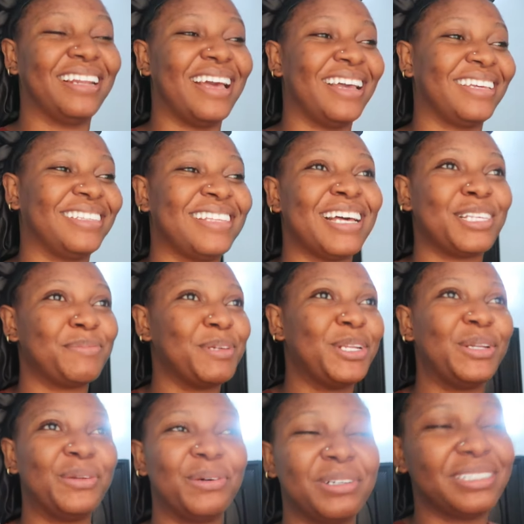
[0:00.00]
Like, it has
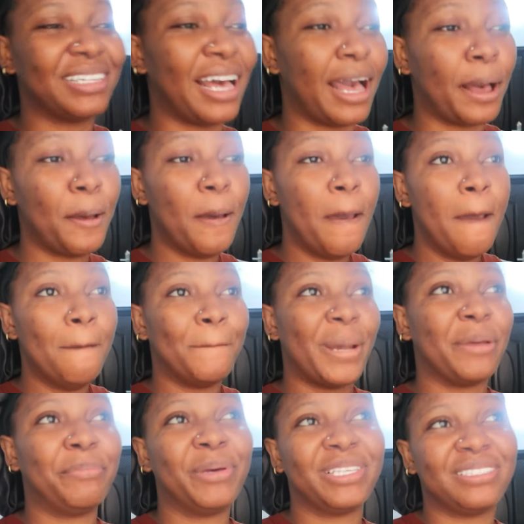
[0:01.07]
been long that
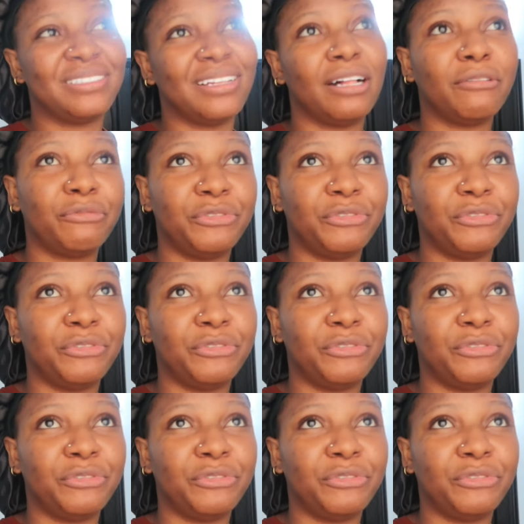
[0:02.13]
my personal